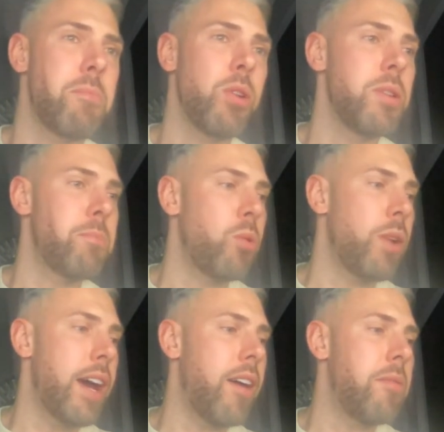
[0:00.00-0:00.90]
put the
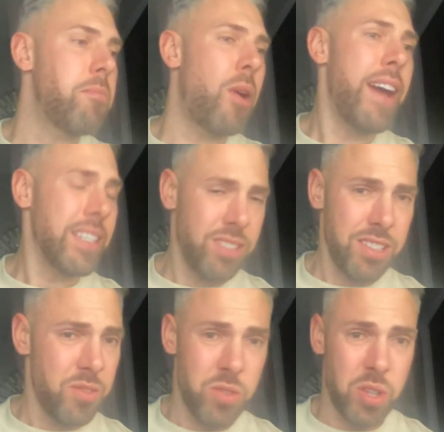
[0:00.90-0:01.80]
ball out by
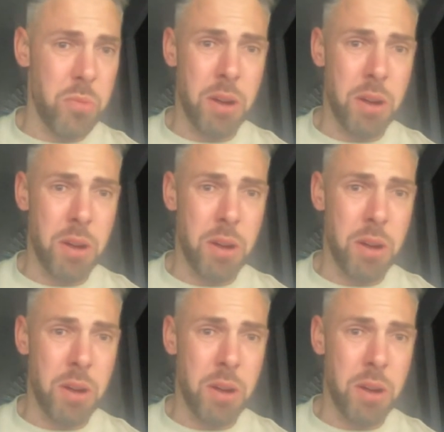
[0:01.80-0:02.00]
accident so